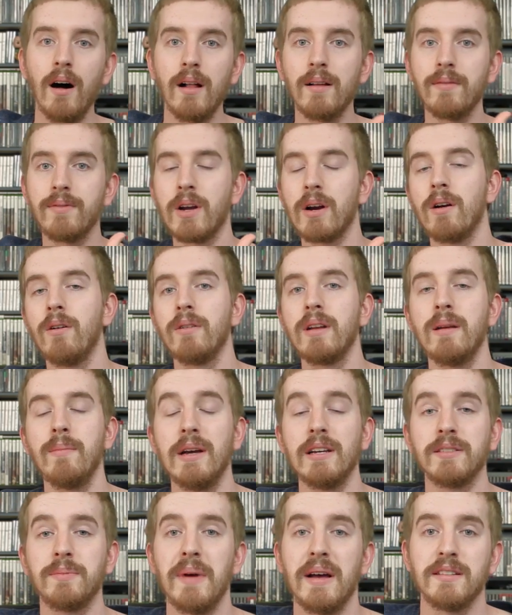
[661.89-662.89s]
all of their own
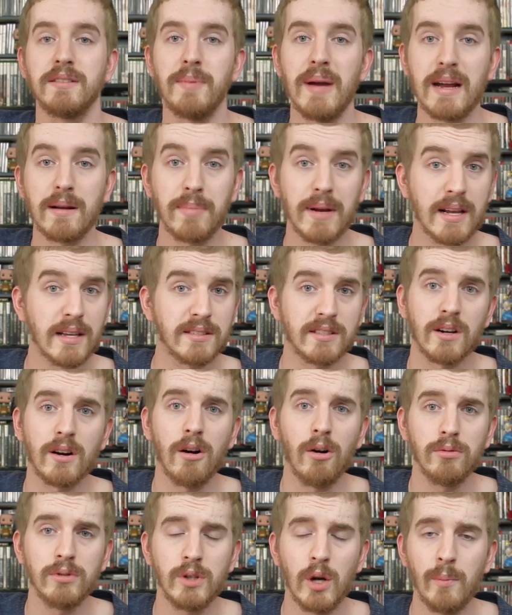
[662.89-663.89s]
emails bounce back because their
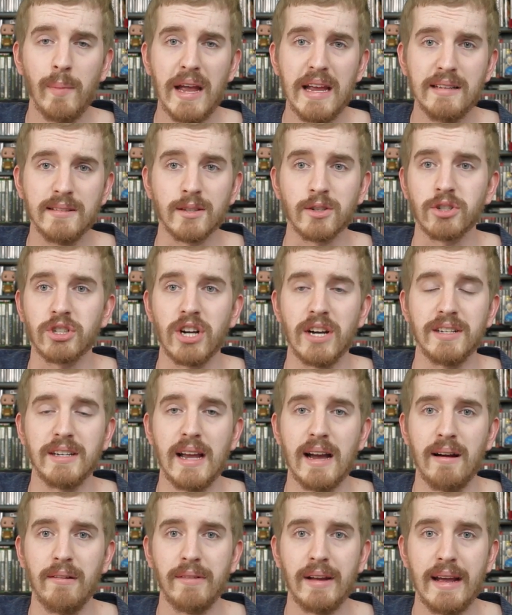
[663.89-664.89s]
own domains are shut
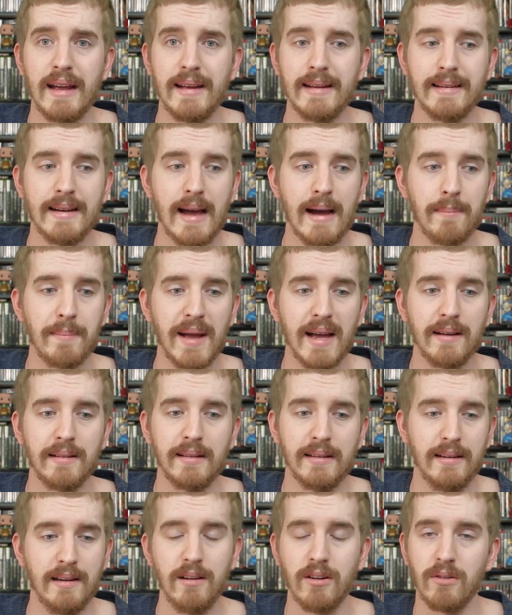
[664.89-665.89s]
down and not
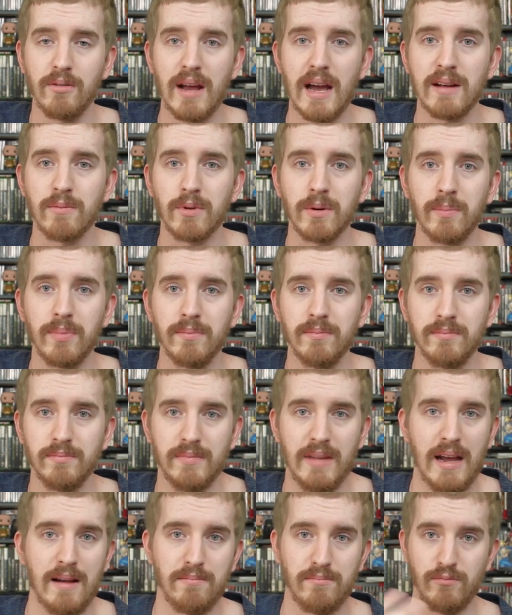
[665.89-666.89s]
you know not
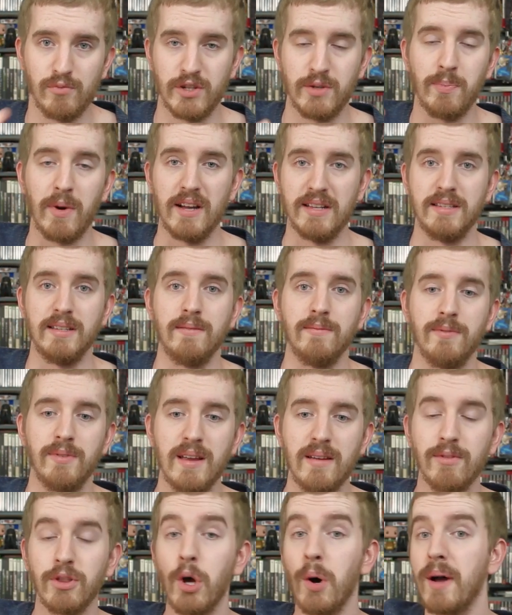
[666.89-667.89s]
not responsive.
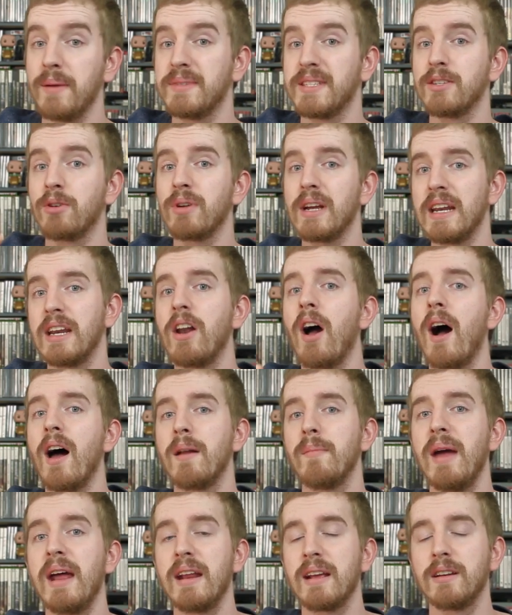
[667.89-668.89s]
Even though I'm still getting
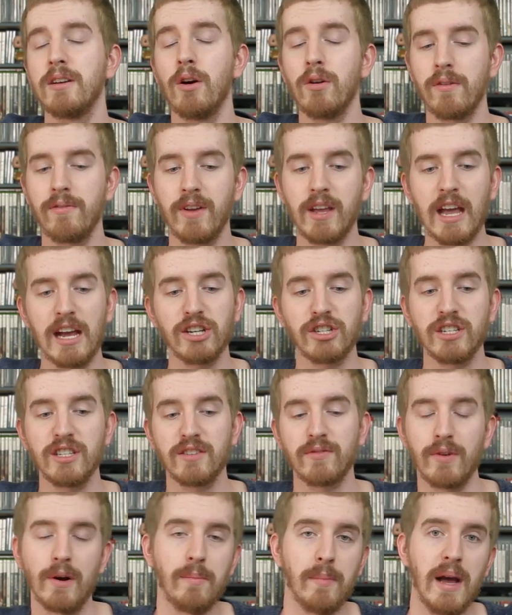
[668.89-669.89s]
automatic
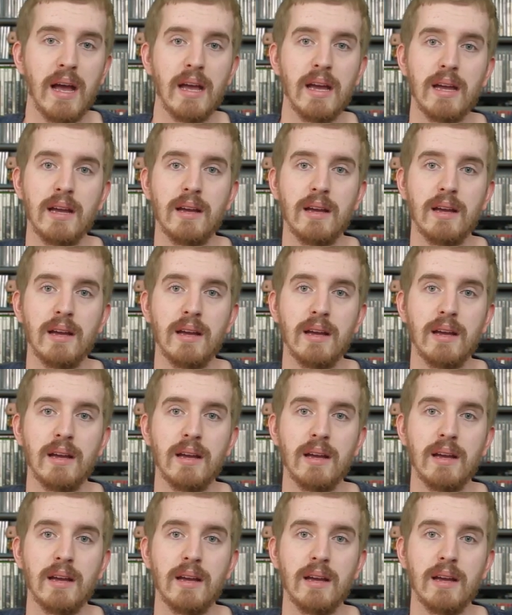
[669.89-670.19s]
notifications from